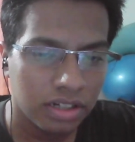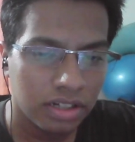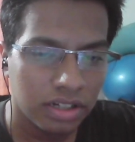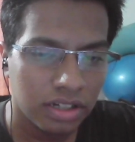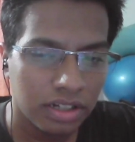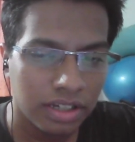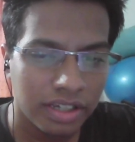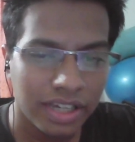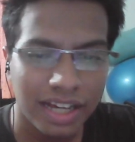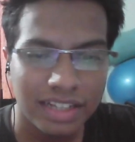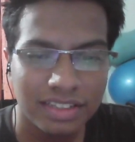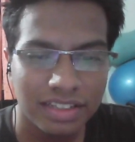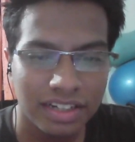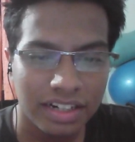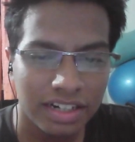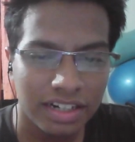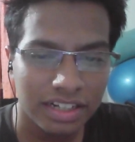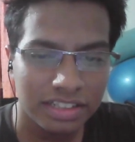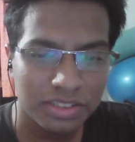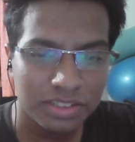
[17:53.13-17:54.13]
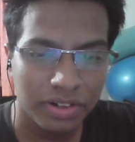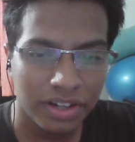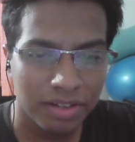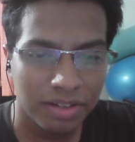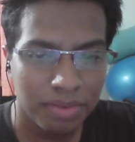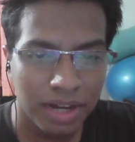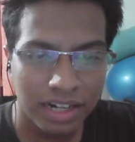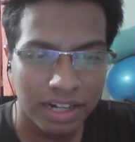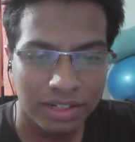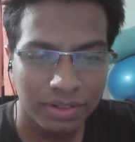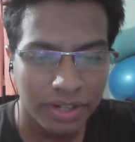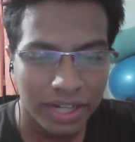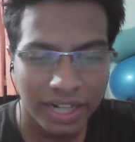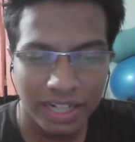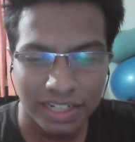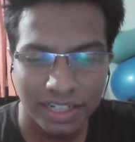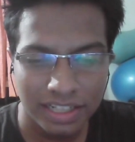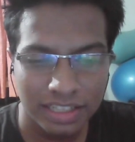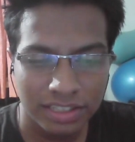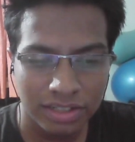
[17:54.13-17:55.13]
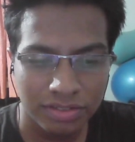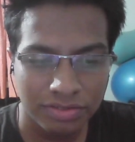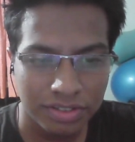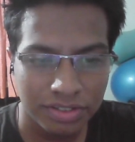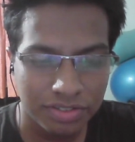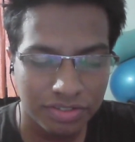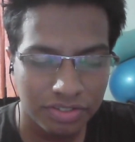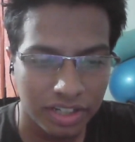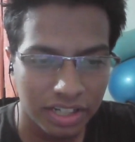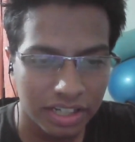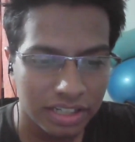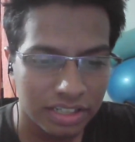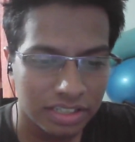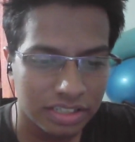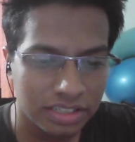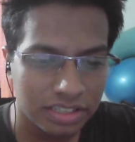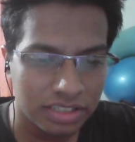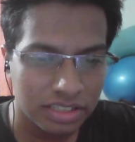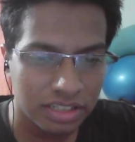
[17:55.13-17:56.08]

Catherine is going back to 80s or 50s.